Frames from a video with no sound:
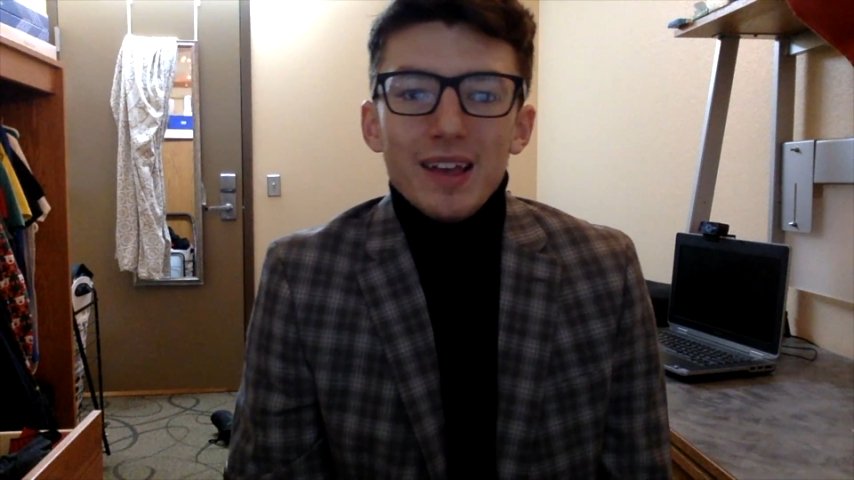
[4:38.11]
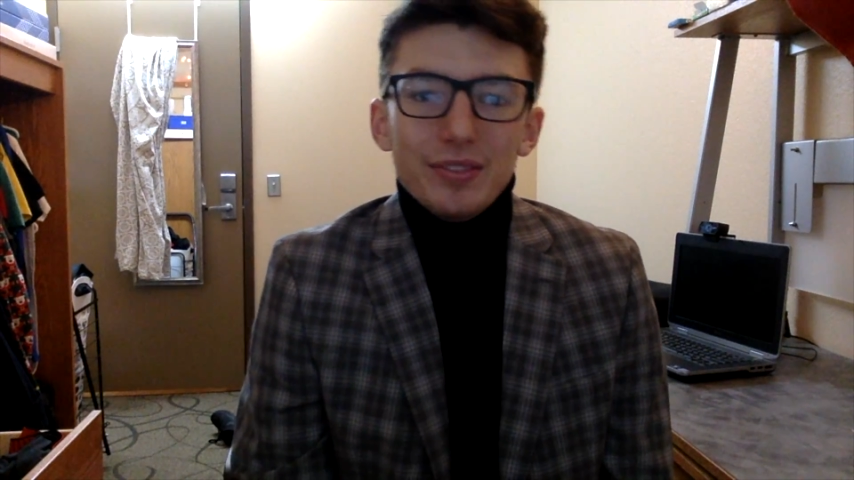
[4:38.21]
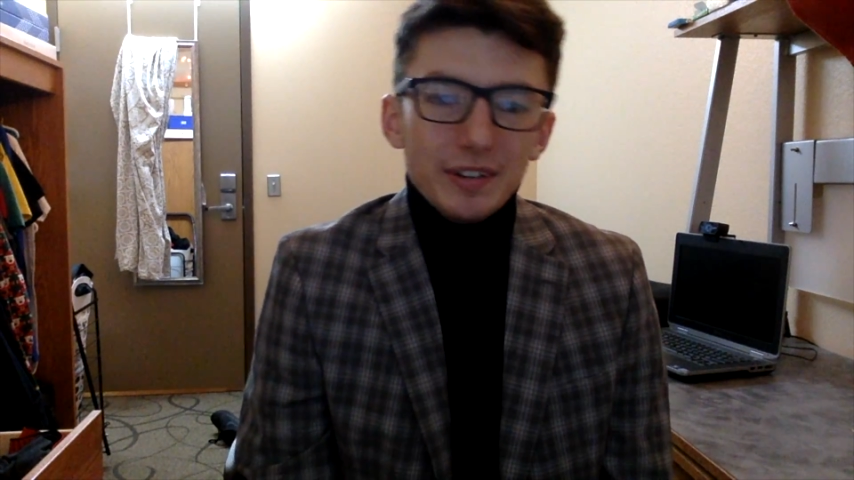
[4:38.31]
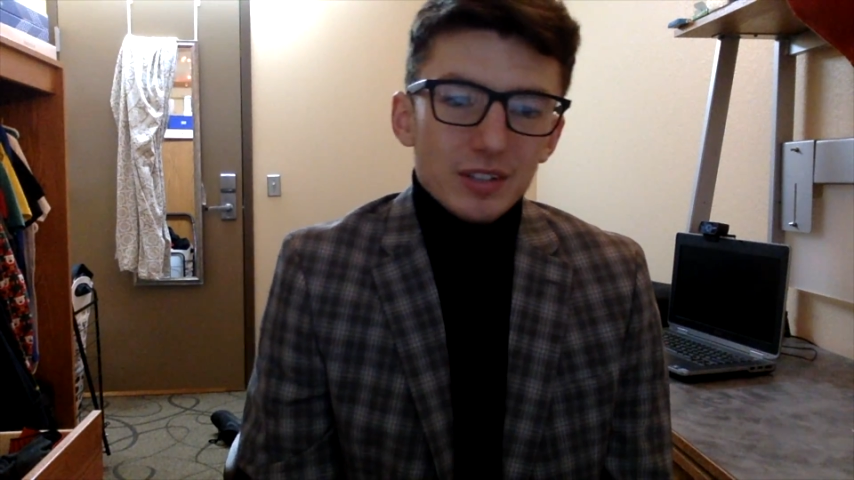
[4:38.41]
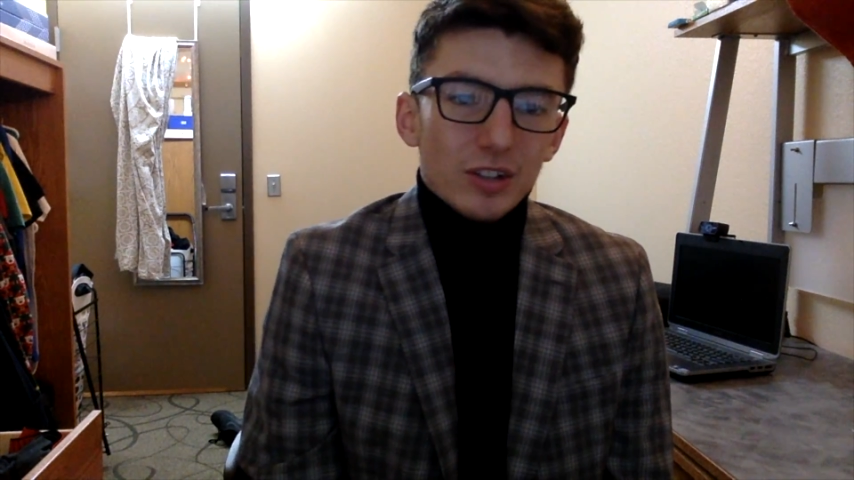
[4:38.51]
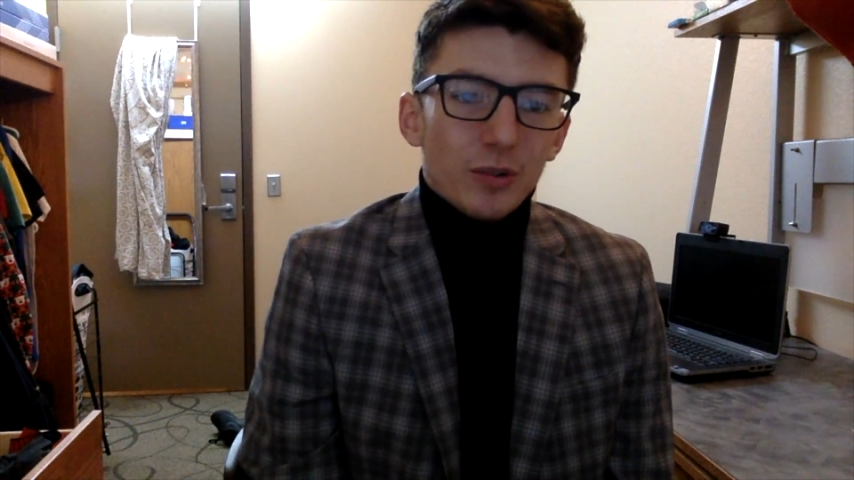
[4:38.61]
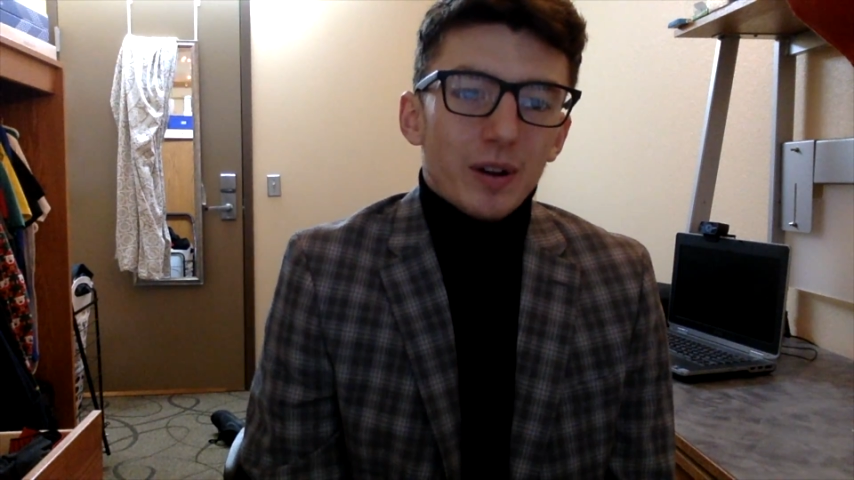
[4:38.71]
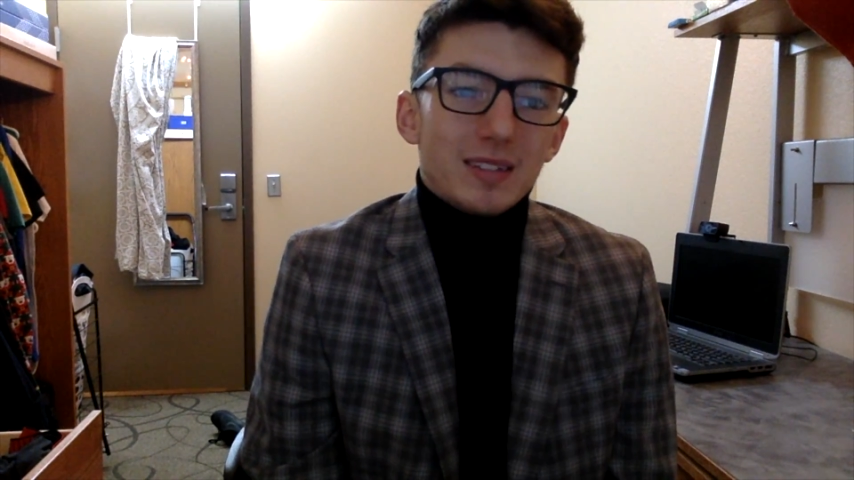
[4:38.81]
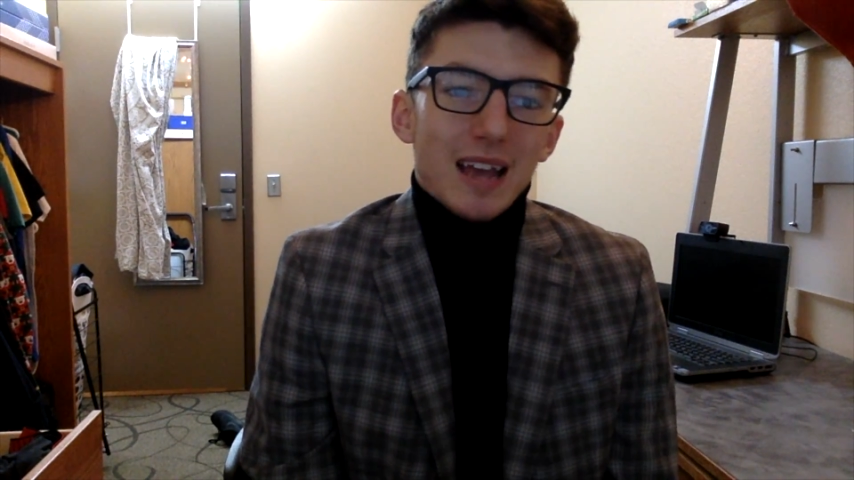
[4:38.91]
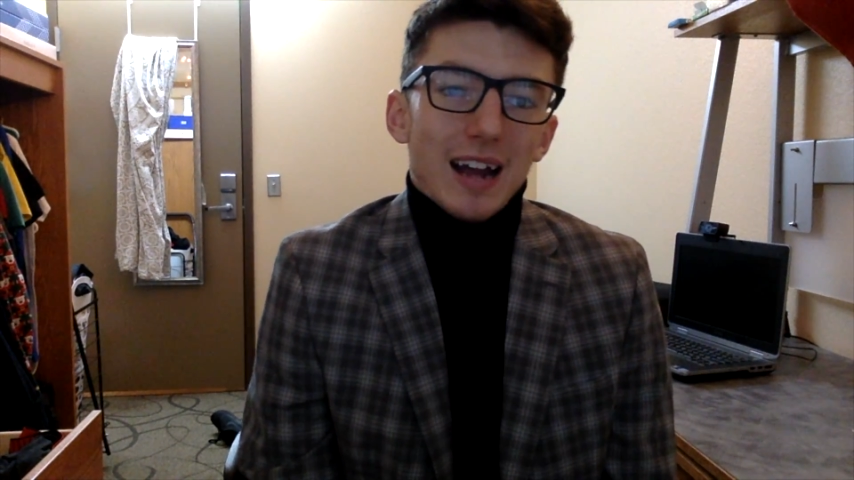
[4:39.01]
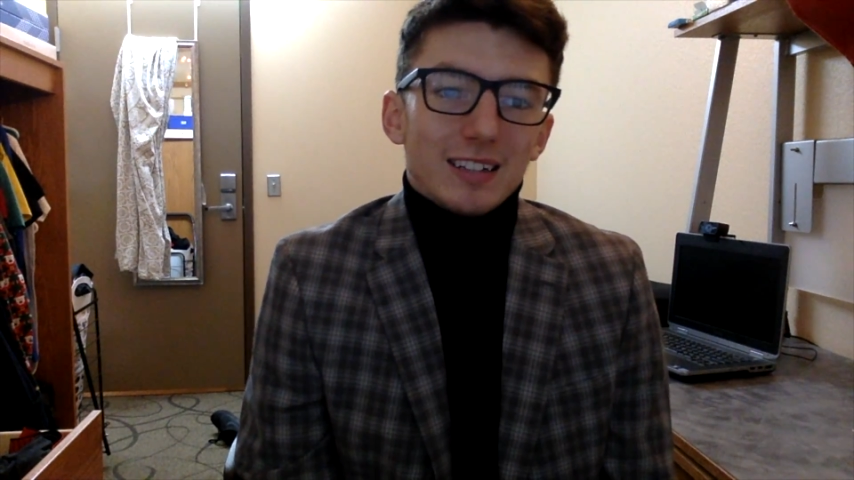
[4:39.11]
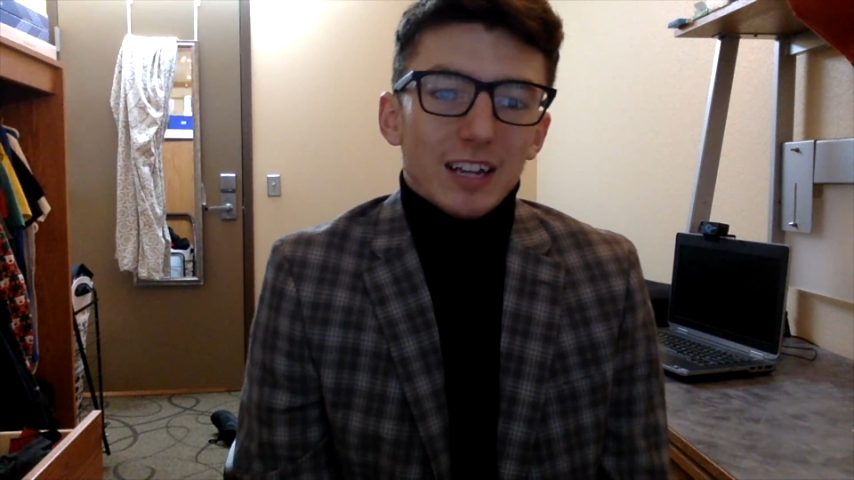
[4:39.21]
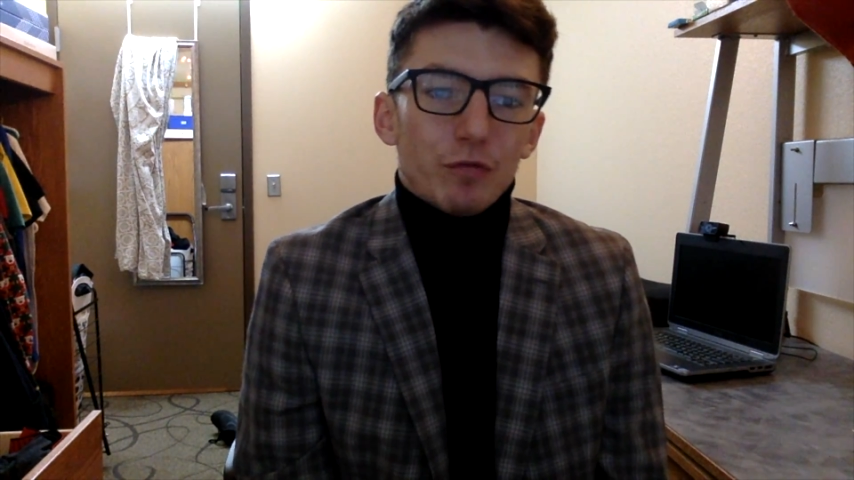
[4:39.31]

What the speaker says: These gluons act like